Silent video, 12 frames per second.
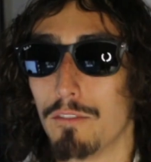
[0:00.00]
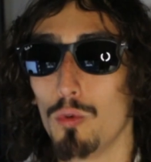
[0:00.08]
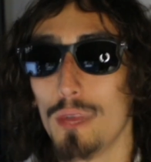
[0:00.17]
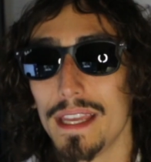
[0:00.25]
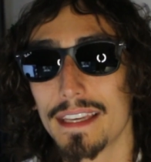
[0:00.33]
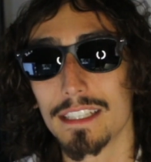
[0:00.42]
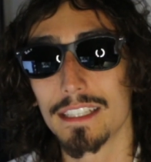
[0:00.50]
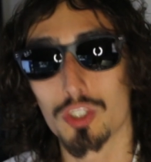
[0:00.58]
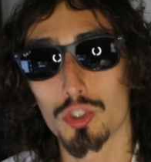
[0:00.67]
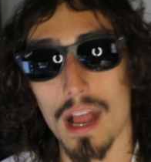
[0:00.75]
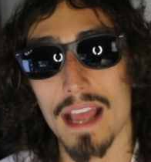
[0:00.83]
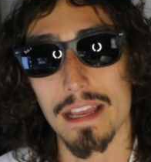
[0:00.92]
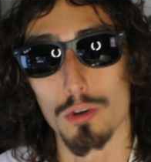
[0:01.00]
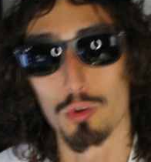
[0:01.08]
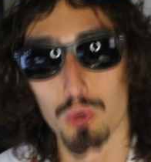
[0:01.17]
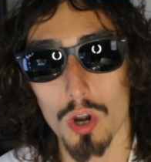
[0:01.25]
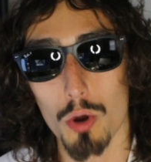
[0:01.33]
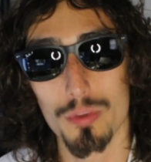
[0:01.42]
If we can try and
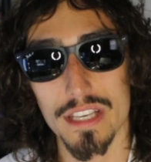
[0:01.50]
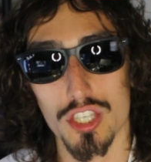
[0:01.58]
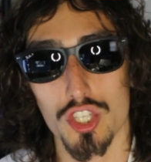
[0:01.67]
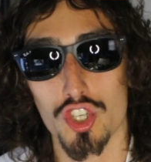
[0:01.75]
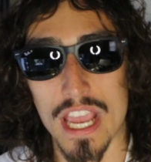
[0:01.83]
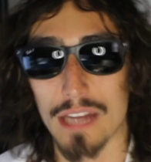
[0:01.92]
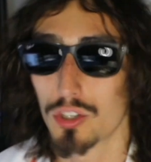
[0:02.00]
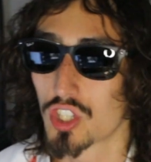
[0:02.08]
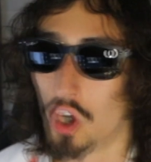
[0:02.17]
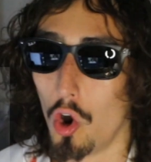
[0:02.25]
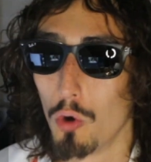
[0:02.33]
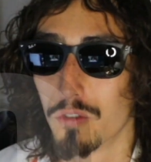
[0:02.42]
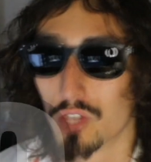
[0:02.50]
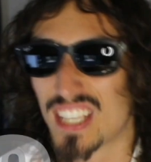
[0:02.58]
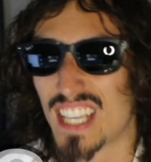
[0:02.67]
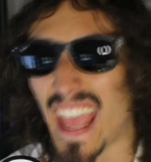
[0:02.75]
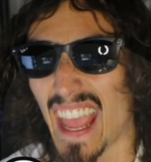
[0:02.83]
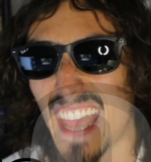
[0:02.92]
grow this channel to over
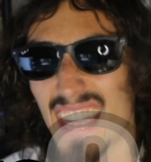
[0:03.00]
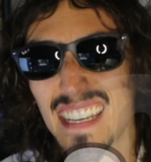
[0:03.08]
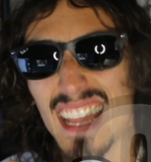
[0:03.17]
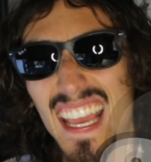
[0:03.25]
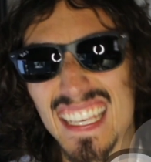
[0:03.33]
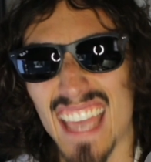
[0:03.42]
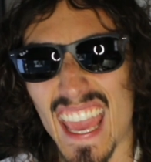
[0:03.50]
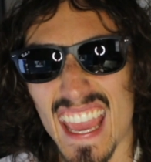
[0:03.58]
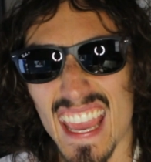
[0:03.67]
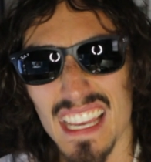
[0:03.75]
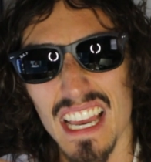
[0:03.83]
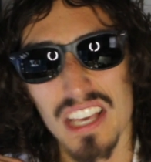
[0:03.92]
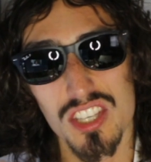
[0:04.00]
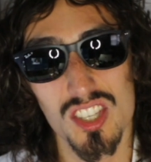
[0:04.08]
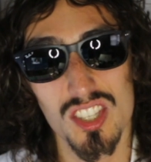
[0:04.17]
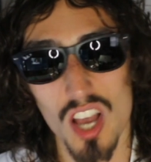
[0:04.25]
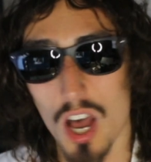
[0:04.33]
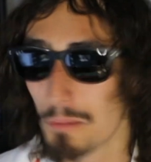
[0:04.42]
10K
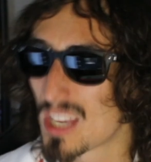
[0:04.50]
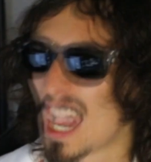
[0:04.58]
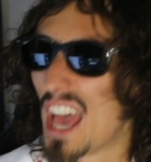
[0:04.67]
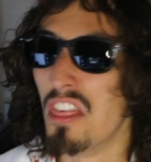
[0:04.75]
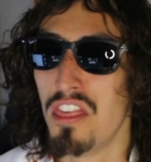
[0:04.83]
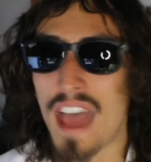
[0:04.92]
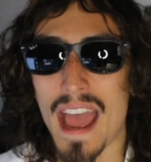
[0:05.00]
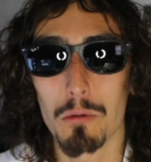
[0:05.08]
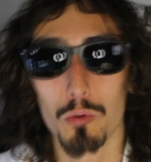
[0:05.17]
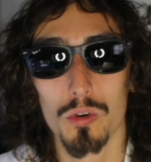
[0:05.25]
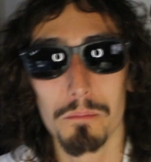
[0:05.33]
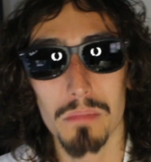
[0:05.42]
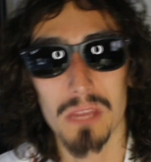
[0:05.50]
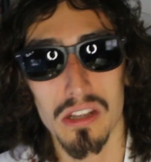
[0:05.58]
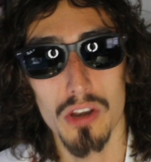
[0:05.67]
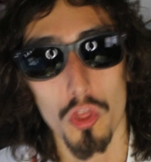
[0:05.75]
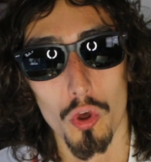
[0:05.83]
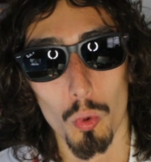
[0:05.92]
subs, that would
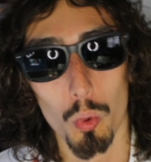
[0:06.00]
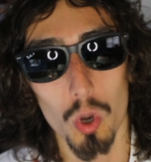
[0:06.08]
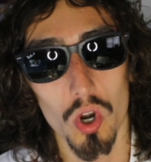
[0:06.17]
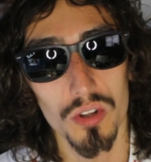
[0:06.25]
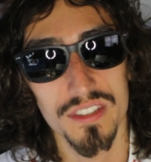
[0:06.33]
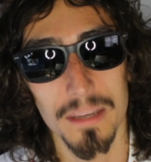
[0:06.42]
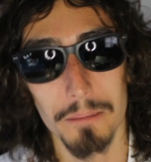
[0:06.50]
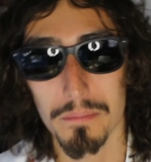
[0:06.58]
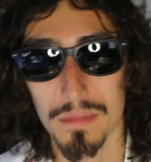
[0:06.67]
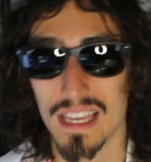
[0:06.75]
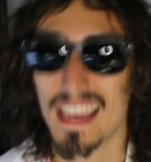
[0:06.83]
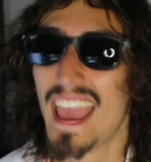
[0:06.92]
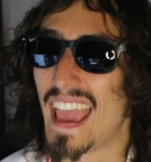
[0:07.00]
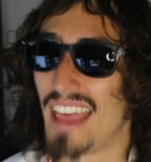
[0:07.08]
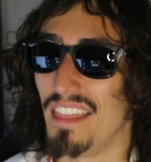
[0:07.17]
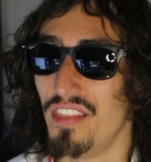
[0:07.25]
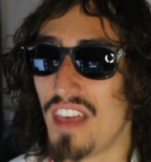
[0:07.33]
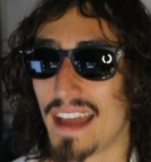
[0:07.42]
mean the world to me,
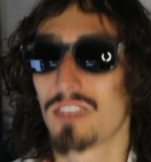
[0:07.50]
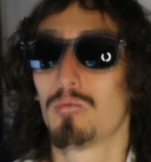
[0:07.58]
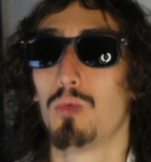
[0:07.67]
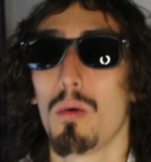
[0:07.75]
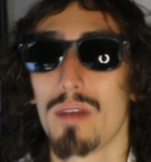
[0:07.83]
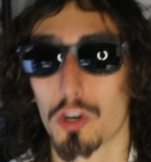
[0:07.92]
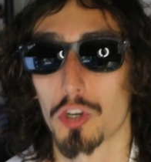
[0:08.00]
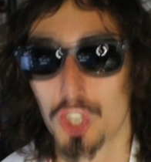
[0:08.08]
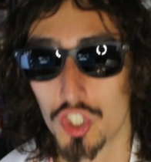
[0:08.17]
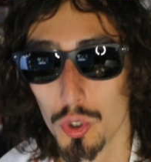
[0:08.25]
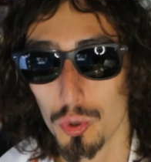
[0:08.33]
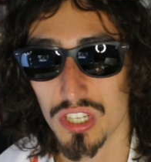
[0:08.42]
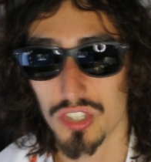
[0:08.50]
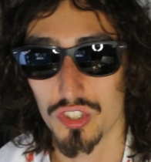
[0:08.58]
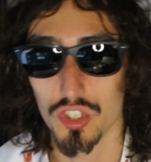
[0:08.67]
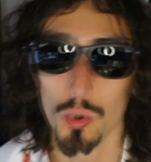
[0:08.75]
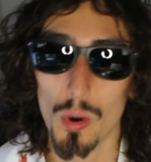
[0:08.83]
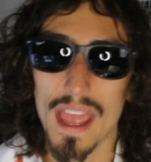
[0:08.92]
and that is what we are shooting to
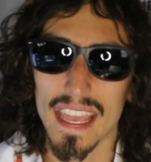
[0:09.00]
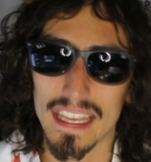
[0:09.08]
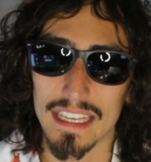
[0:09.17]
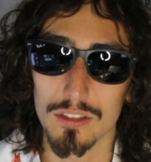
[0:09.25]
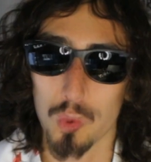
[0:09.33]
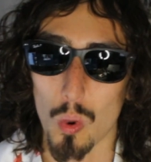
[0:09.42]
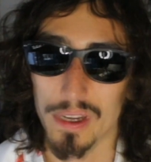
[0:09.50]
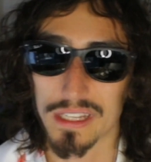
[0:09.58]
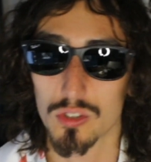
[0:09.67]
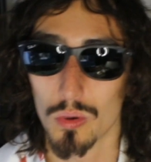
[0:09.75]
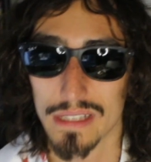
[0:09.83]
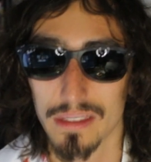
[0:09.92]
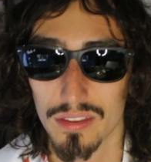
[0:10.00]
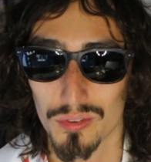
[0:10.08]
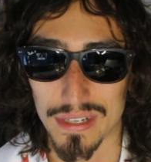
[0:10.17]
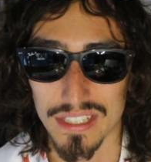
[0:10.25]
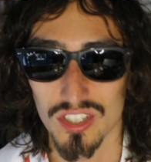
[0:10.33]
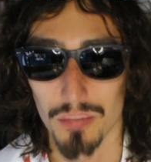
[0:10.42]
do in
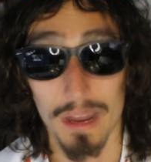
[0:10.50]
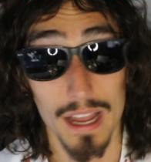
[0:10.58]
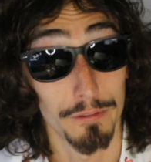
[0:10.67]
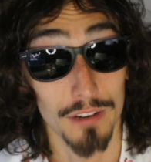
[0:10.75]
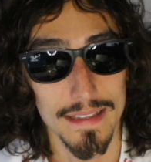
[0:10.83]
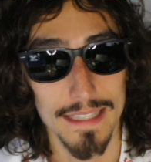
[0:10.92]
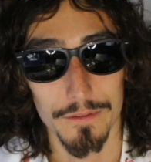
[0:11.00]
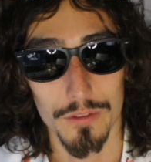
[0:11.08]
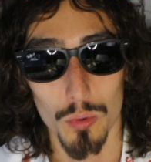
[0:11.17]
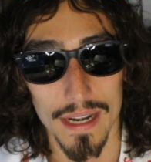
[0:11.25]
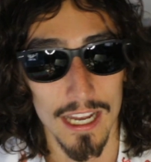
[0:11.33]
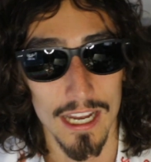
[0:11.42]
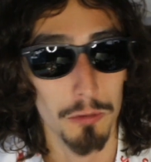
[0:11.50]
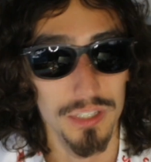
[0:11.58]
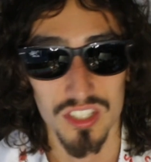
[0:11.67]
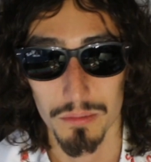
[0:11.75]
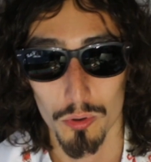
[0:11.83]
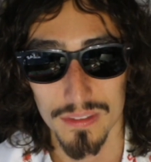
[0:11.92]
2023. So my friends, if you want to help
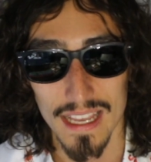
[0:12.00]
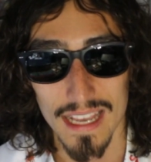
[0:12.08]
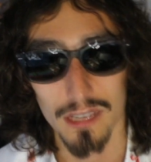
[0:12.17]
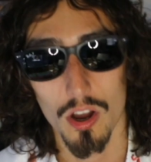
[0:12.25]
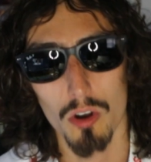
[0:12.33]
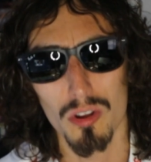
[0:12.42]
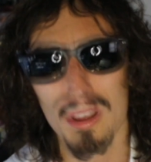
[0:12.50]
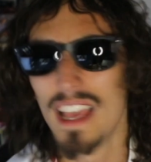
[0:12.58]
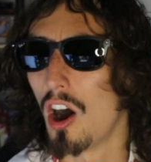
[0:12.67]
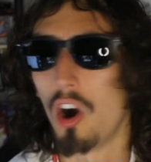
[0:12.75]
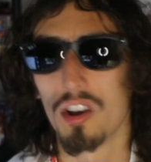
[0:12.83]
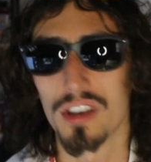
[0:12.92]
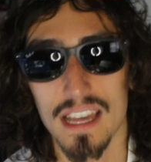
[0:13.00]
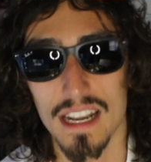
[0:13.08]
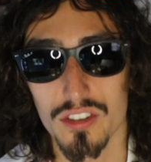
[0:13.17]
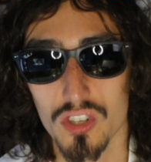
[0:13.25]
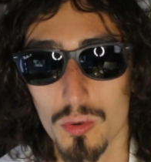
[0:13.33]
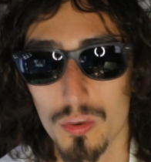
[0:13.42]
us support that goal, all you got to
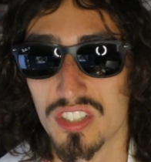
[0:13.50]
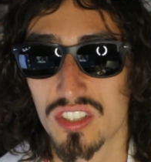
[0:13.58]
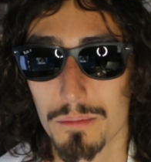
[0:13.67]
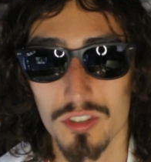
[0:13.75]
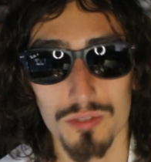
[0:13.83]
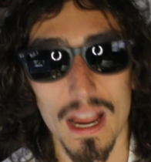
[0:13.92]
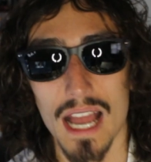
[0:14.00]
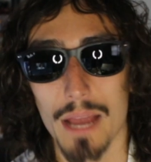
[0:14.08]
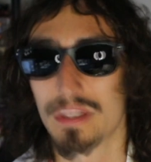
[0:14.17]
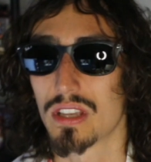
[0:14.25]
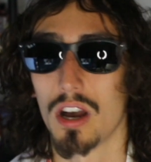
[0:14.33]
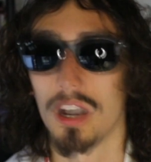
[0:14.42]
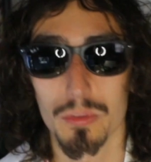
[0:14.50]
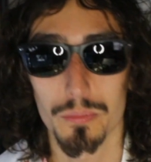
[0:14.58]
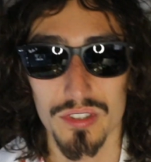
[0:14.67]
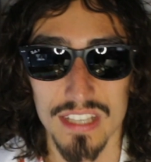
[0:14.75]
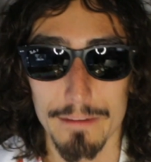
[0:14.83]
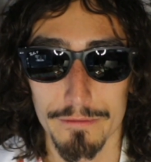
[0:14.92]
do is subscribe. It's
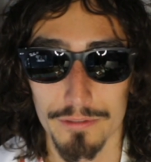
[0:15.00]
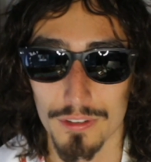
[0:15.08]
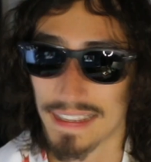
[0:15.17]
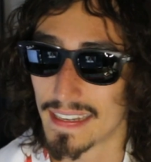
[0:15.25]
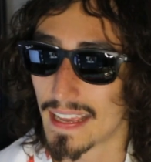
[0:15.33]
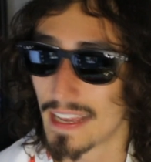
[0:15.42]
100% free and